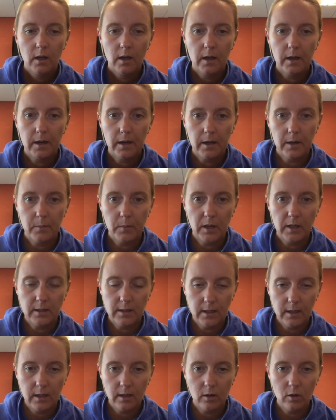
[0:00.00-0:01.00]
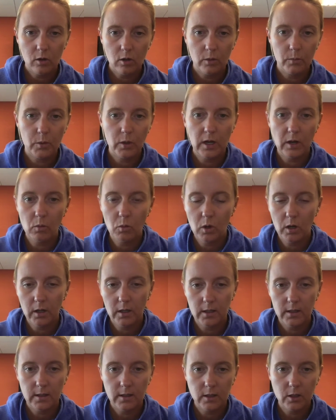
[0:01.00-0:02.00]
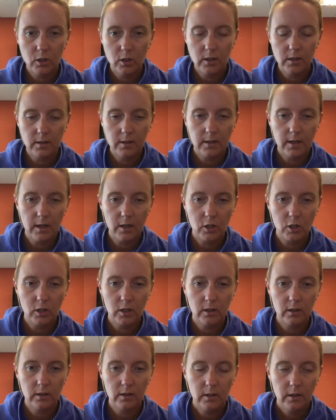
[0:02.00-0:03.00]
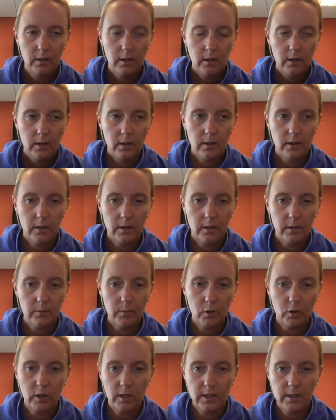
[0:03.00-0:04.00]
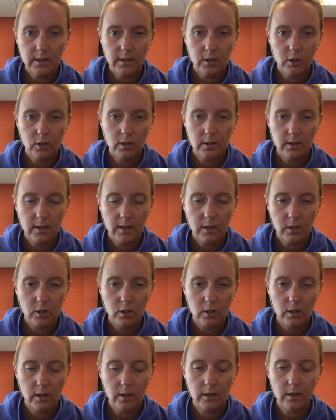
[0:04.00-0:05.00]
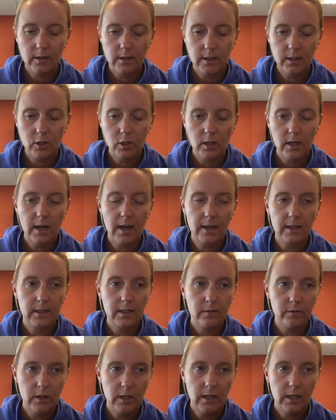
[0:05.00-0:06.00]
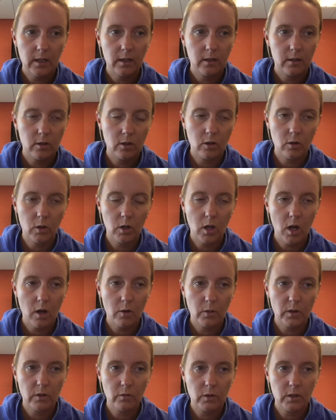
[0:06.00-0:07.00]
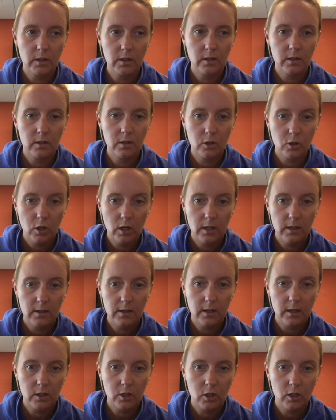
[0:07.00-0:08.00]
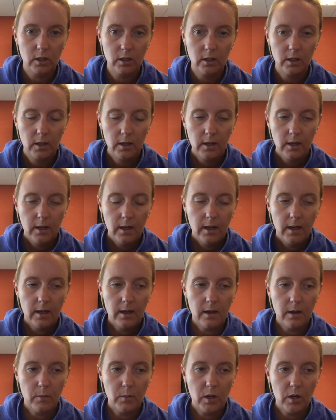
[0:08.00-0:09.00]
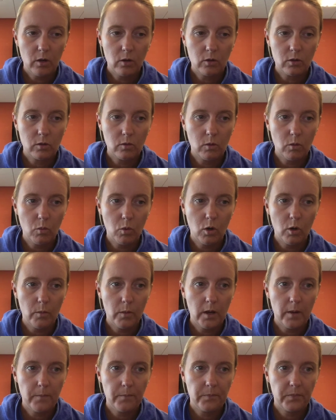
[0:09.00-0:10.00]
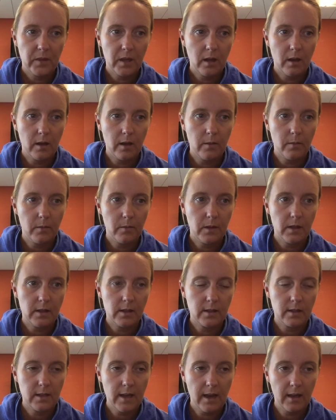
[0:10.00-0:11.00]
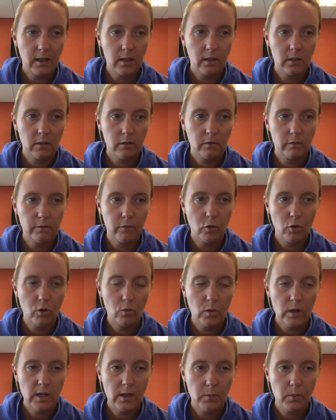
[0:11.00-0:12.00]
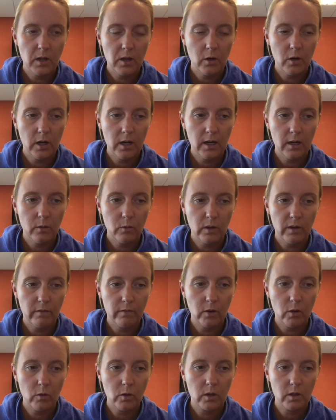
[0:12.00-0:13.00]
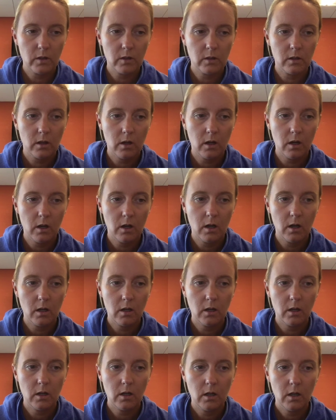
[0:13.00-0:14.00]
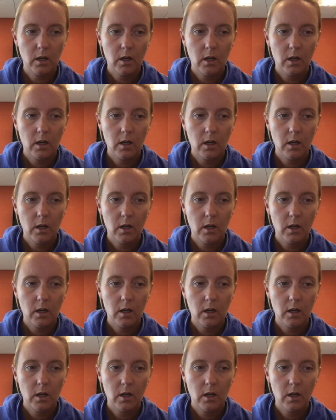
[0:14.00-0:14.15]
I did incorporate one conditioning session or a conditioning activity to go along with the resistance training session, and also a warm-up. In the second 4-week period, we focused on